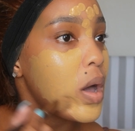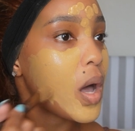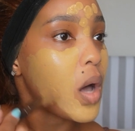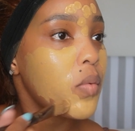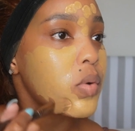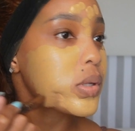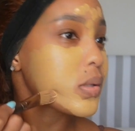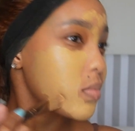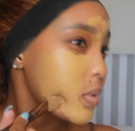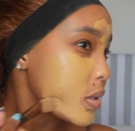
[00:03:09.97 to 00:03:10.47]
I
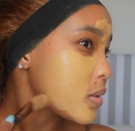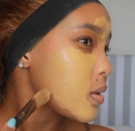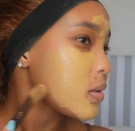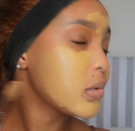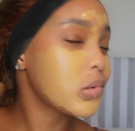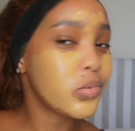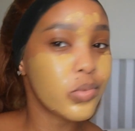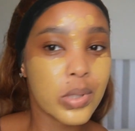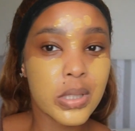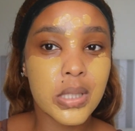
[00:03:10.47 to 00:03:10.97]
was listening
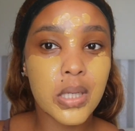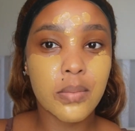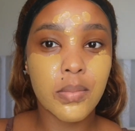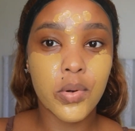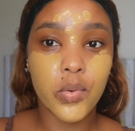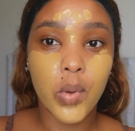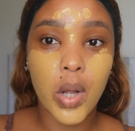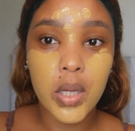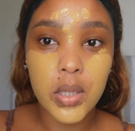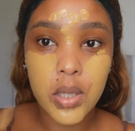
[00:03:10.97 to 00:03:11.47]
to Wisdom
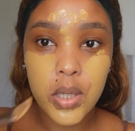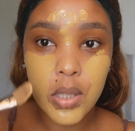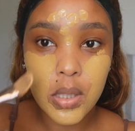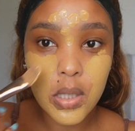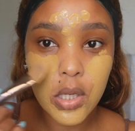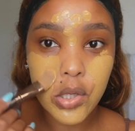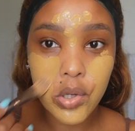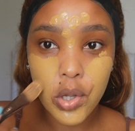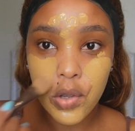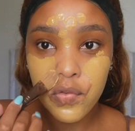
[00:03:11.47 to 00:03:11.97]
and Wellness.
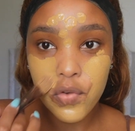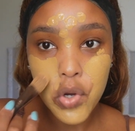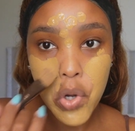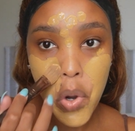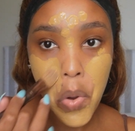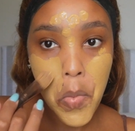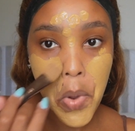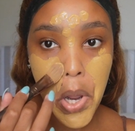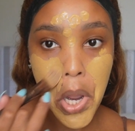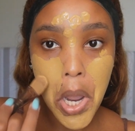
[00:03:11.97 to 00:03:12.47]
So if you
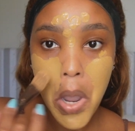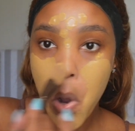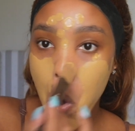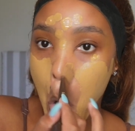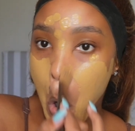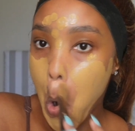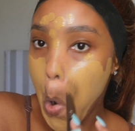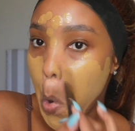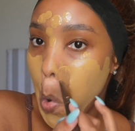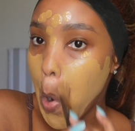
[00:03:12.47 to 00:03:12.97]
know me
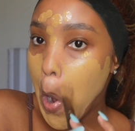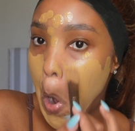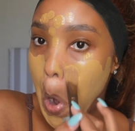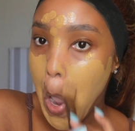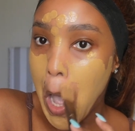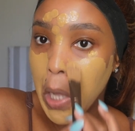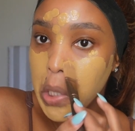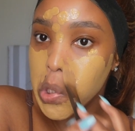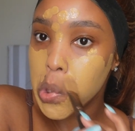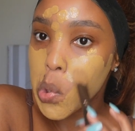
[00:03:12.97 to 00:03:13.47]
quite
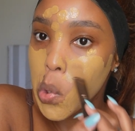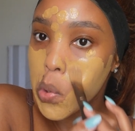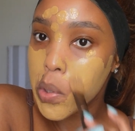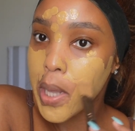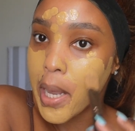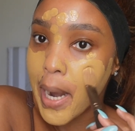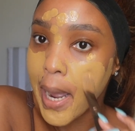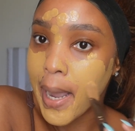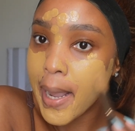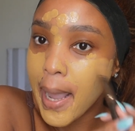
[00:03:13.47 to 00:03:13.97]
well, you know
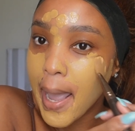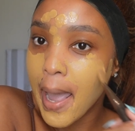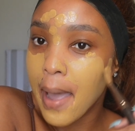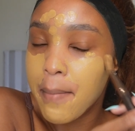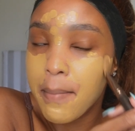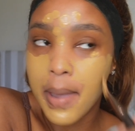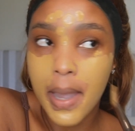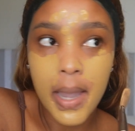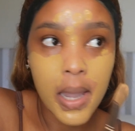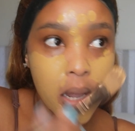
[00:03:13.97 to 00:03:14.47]
that I
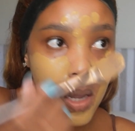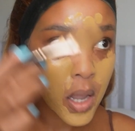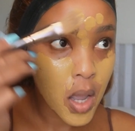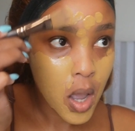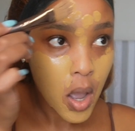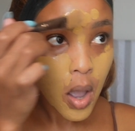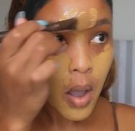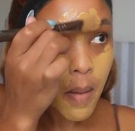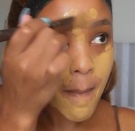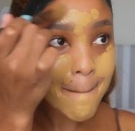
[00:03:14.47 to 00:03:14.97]
am a
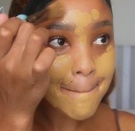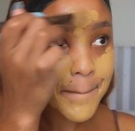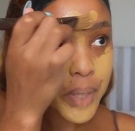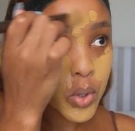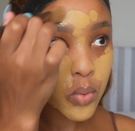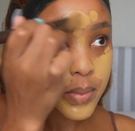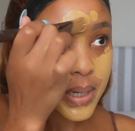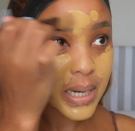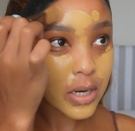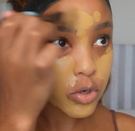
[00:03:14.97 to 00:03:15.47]

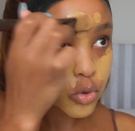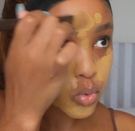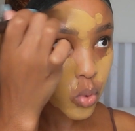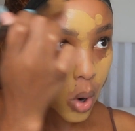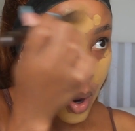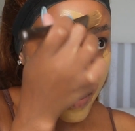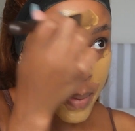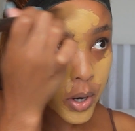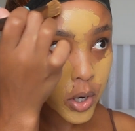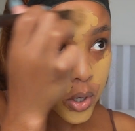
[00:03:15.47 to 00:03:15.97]
Mpumile
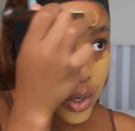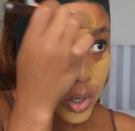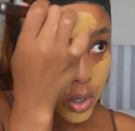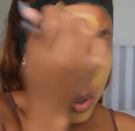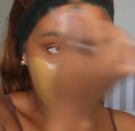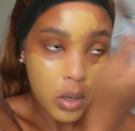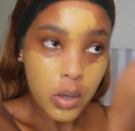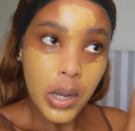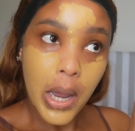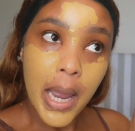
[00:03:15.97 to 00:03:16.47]
Dwaba
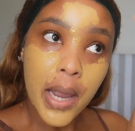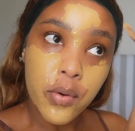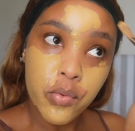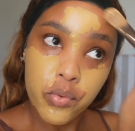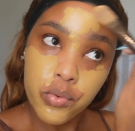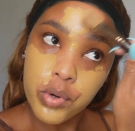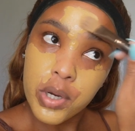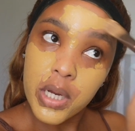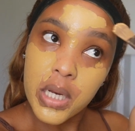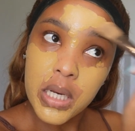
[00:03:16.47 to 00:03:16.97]
girl. I
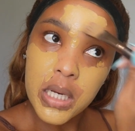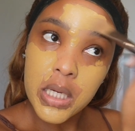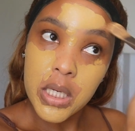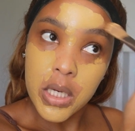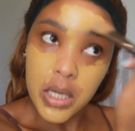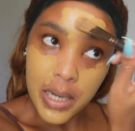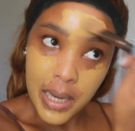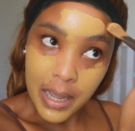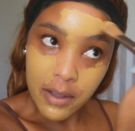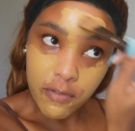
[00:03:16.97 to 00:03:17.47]

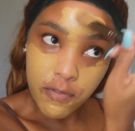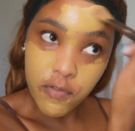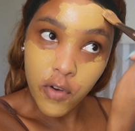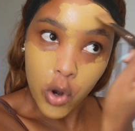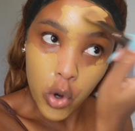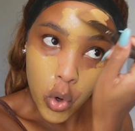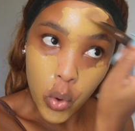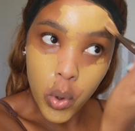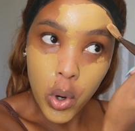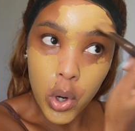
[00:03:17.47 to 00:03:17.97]
really like
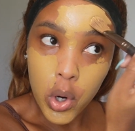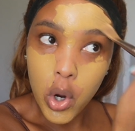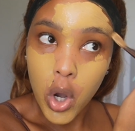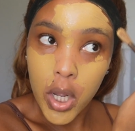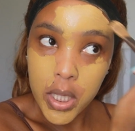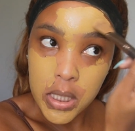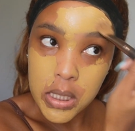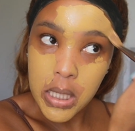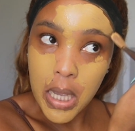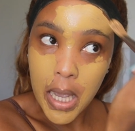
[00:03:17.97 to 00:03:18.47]
follow her
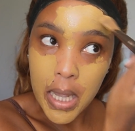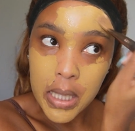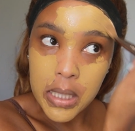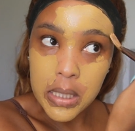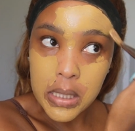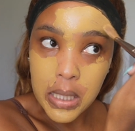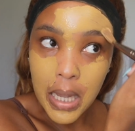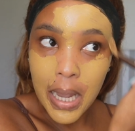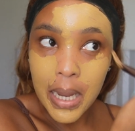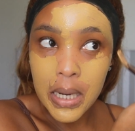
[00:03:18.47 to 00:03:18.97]

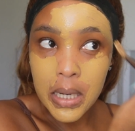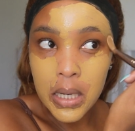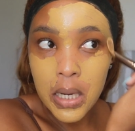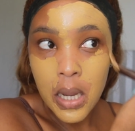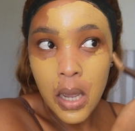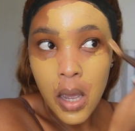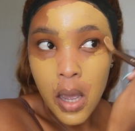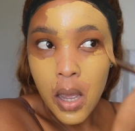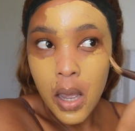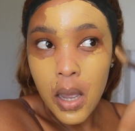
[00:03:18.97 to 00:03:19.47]
content, and
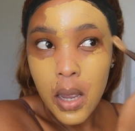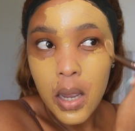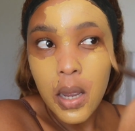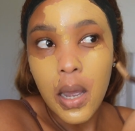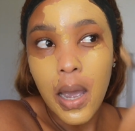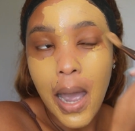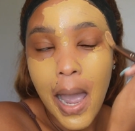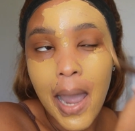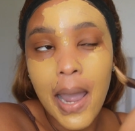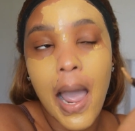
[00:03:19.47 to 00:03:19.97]

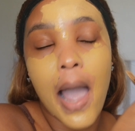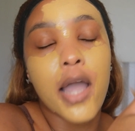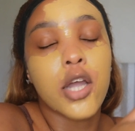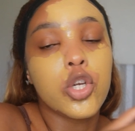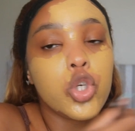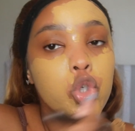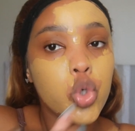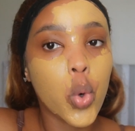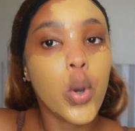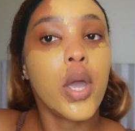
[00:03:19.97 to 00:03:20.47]
I
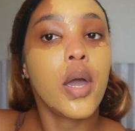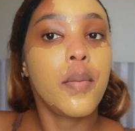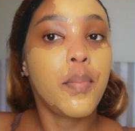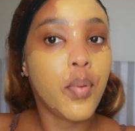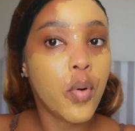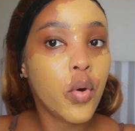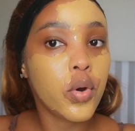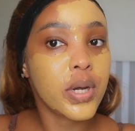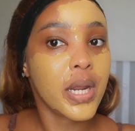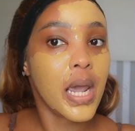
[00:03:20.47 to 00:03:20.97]
enjoy her
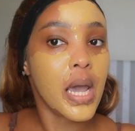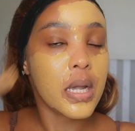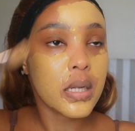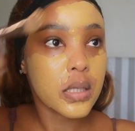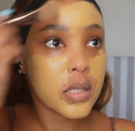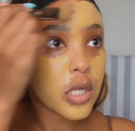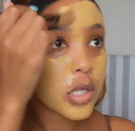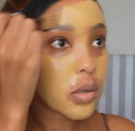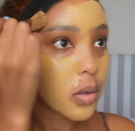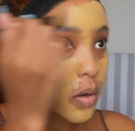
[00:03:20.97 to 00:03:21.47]

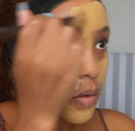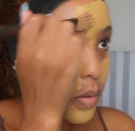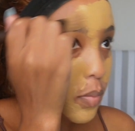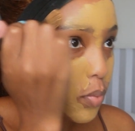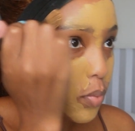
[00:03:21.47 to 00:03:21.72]
podcast. It's one of the